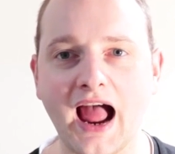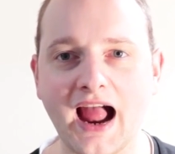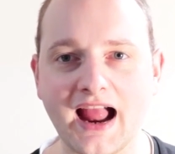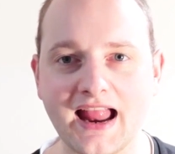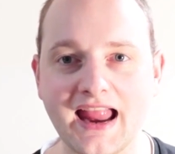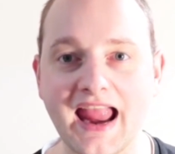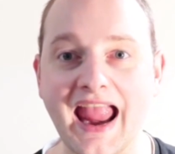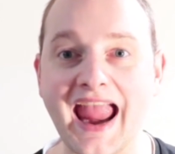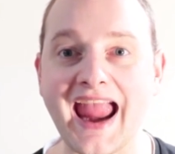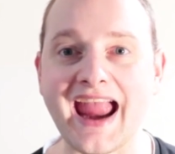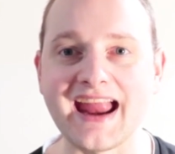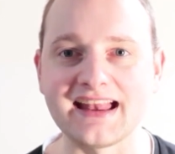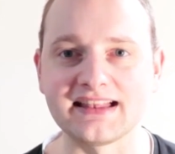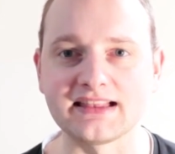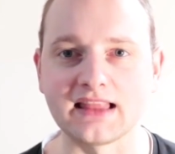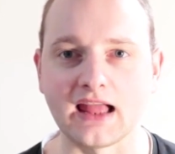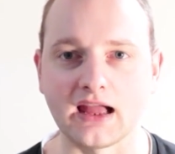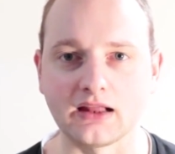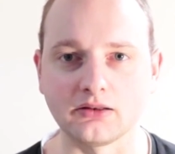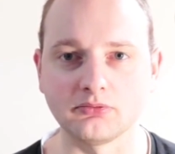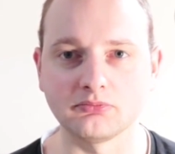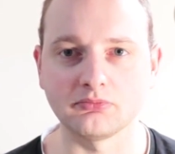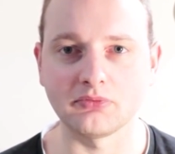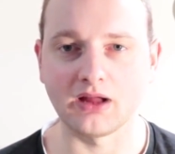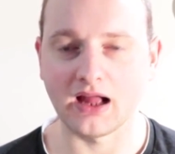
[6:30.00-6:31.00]
I hate
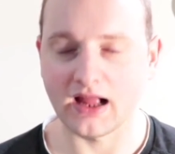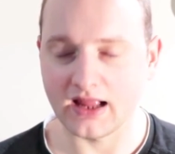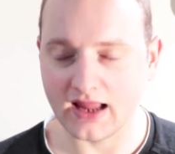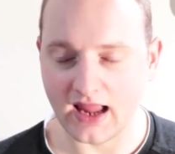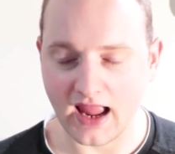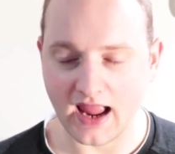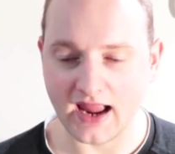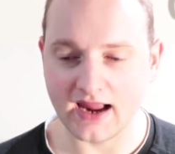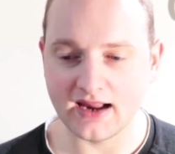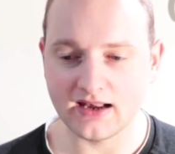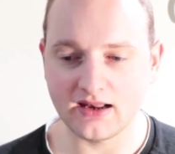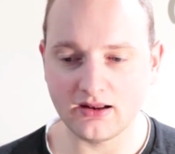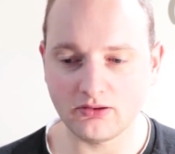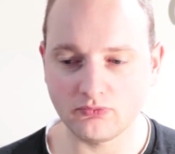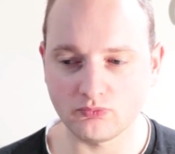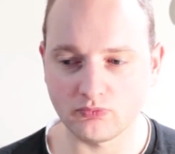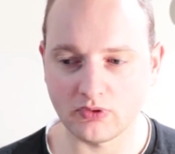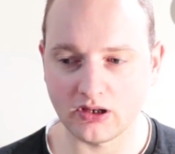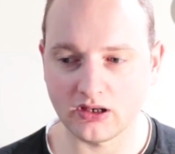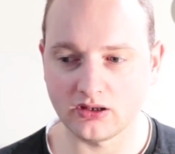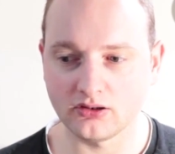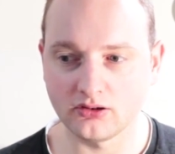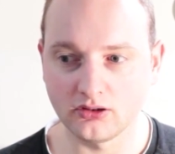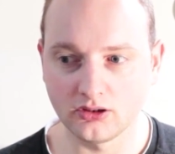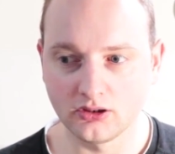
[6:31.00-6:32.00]
that. I hate it
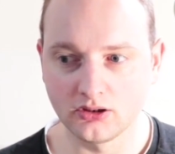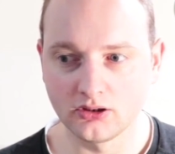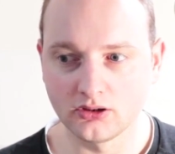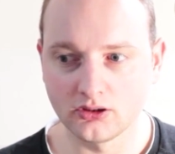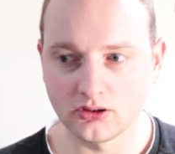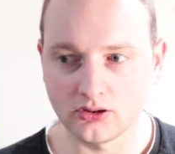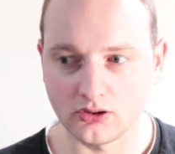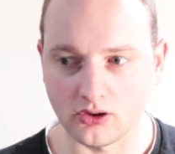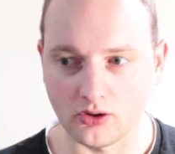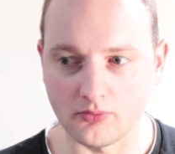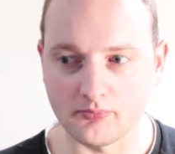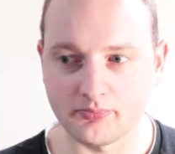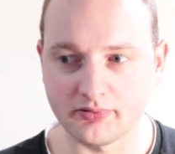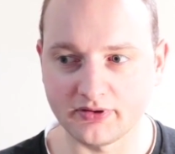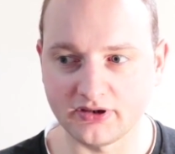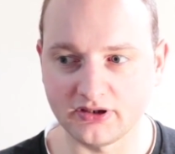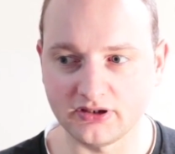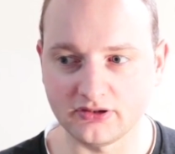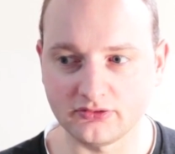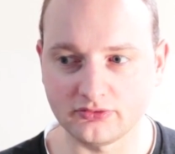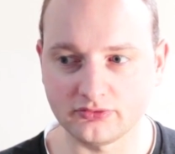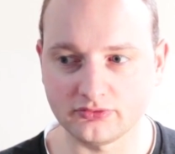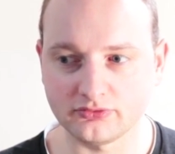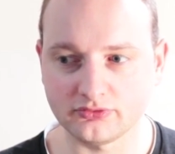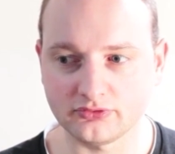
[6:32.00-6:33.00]
when
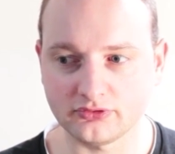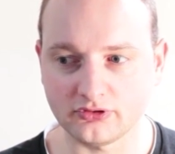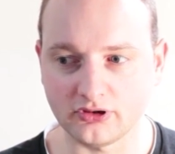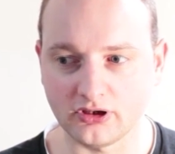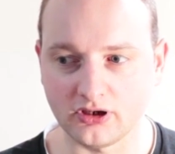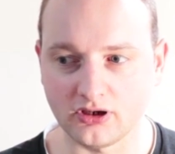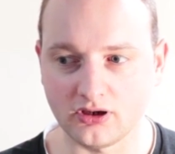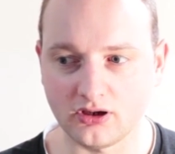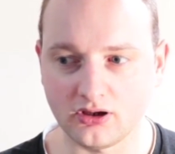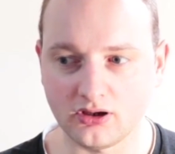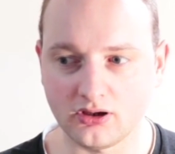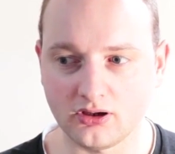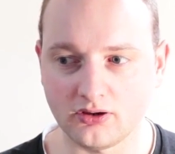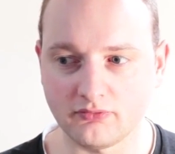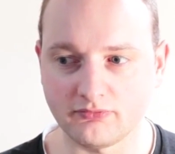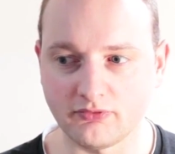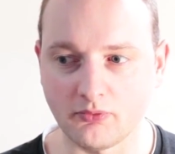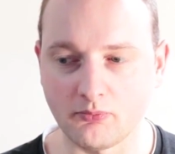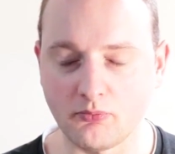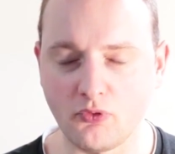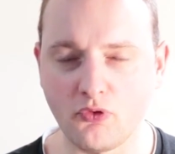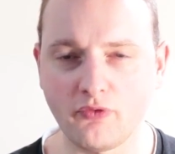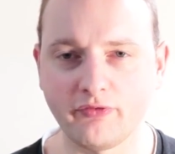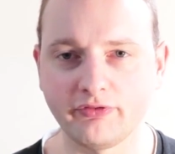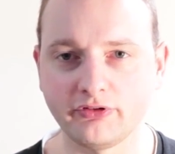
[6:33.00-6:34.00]
companies
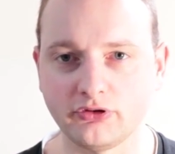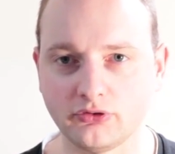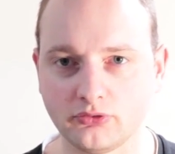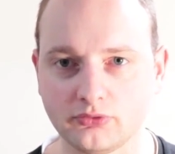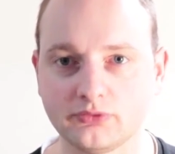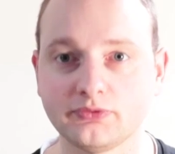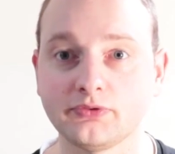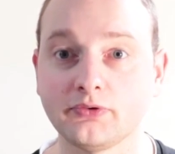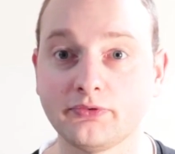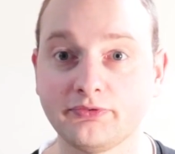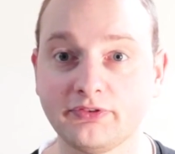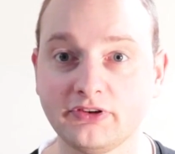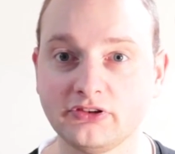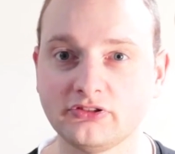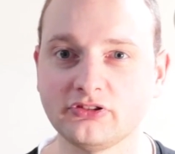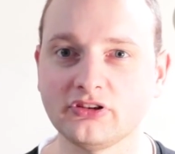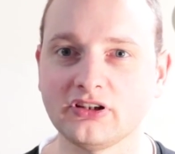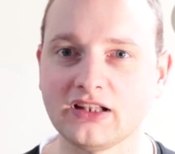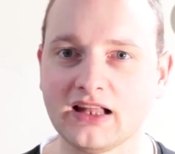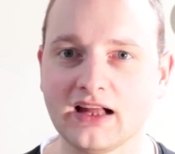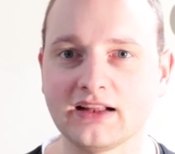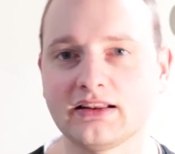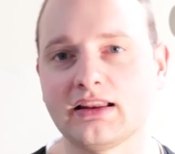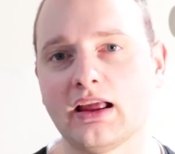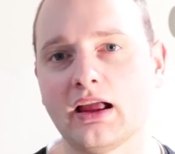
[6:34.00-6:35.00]
remove a useful
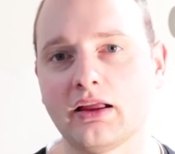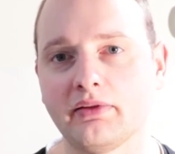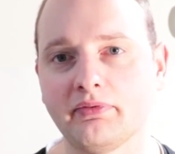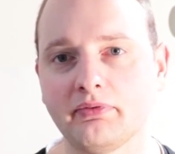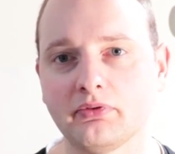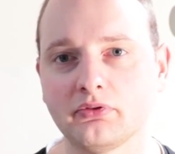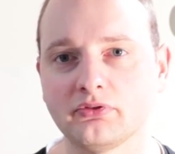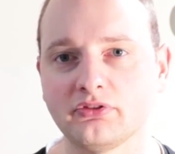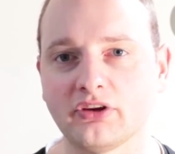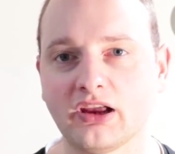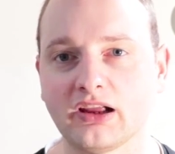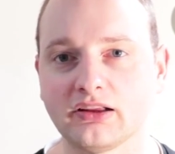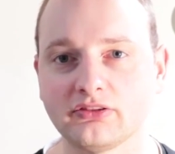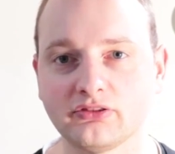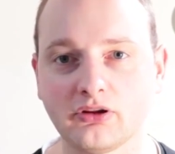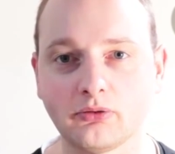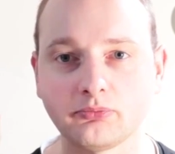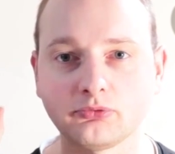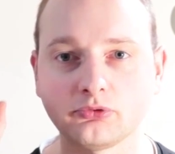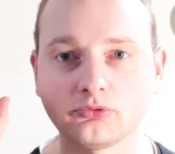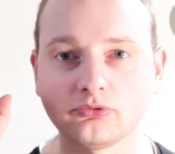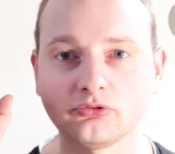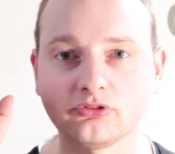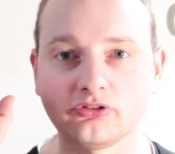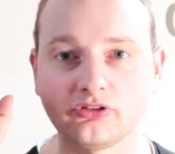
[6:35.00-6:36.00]
feature like that from jack.
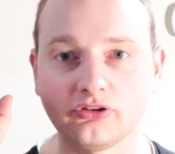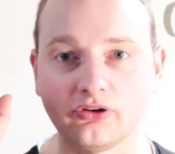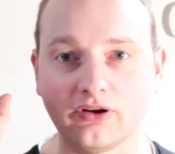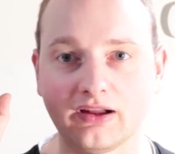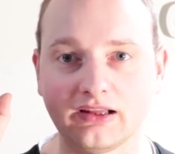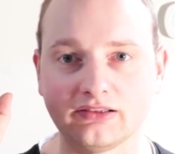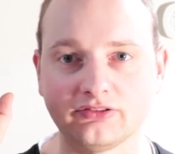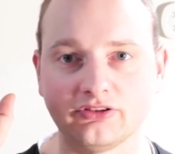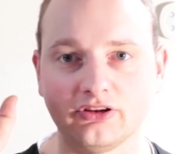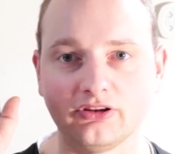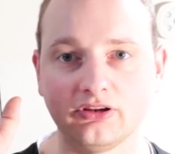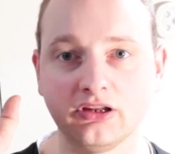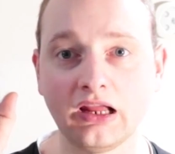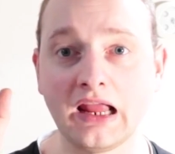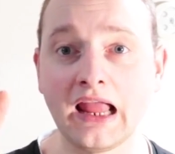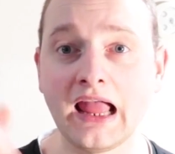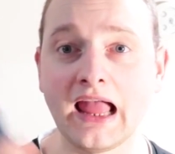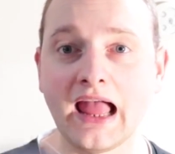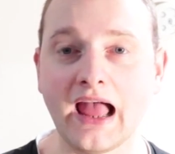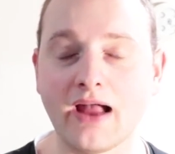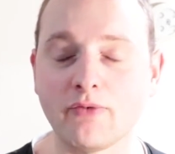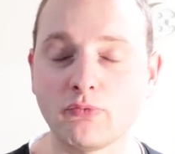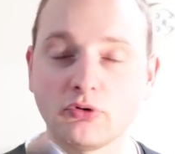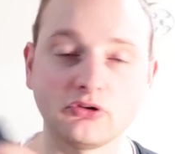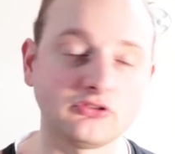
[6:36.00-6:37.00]
Samsung still has it,
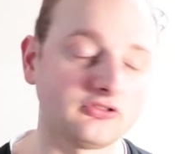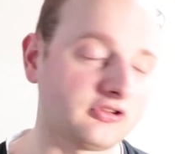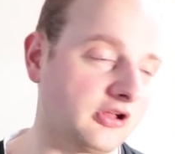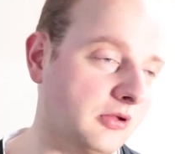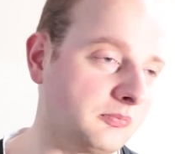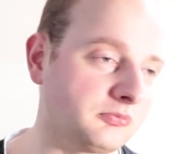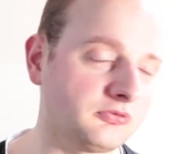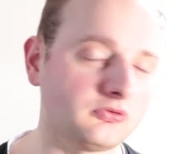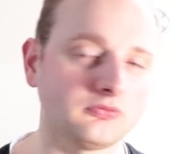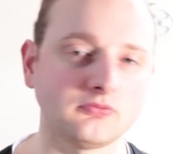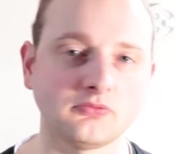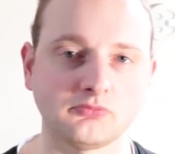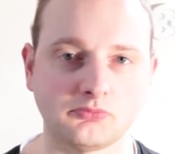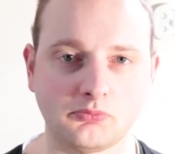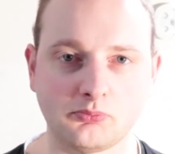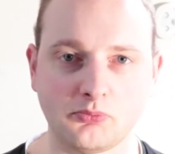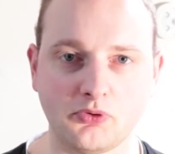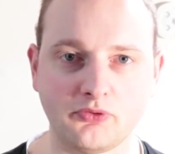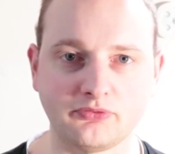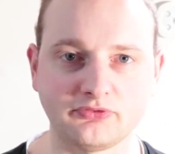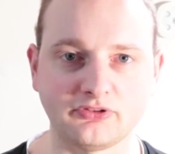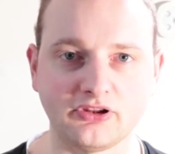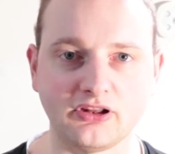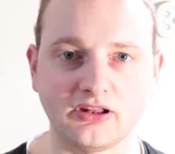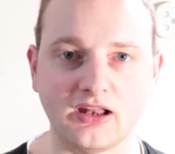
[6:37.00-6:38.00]
and when Samsung
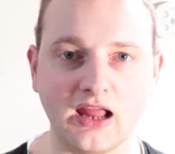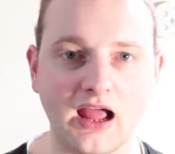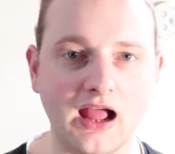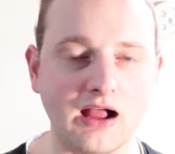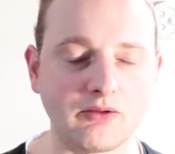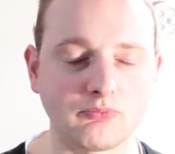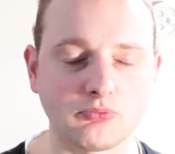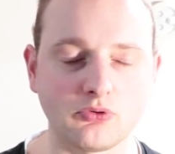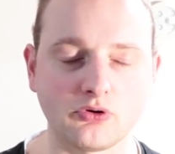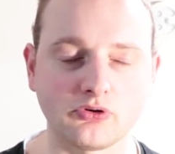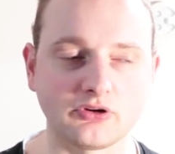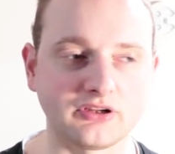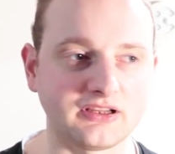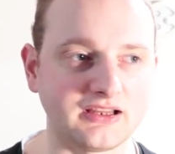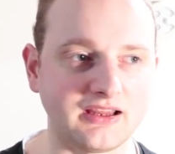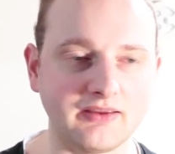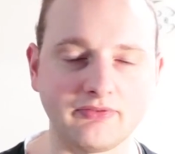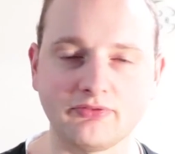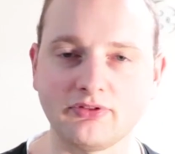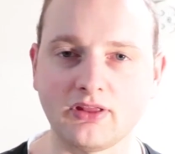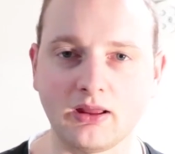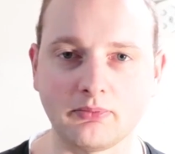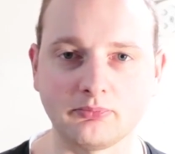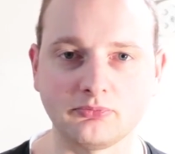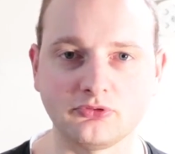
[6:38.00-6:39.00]
removes it, I will
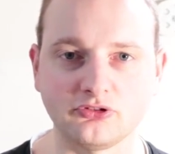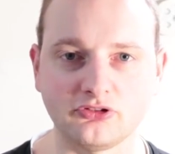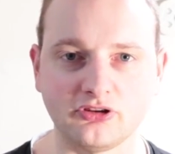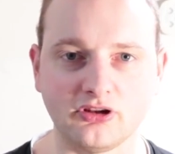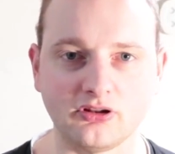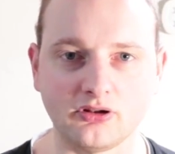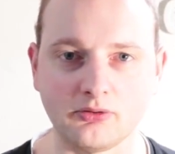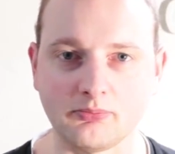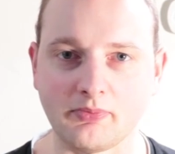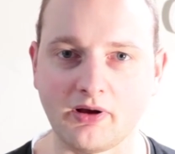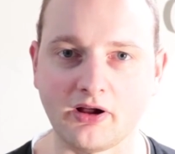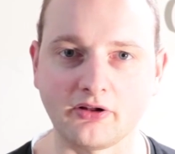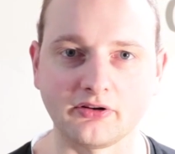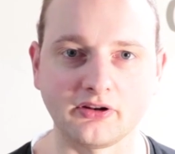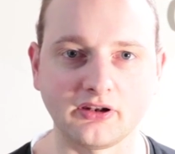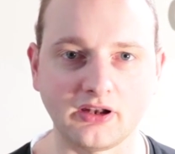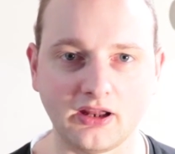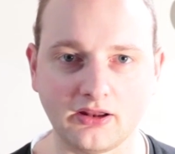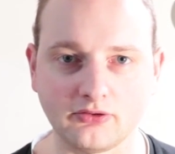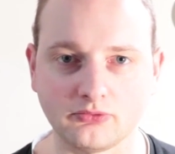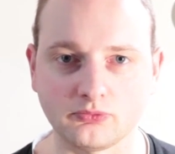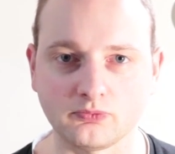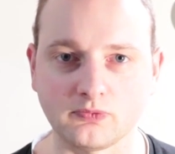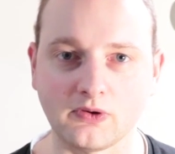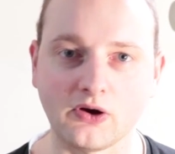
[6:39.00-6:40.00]
give them shit about it
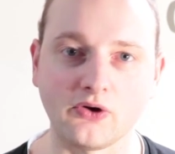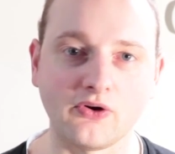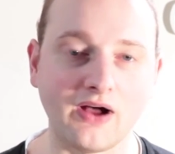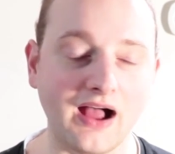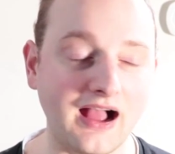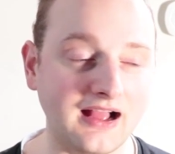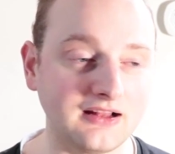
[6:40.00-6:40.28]
as well.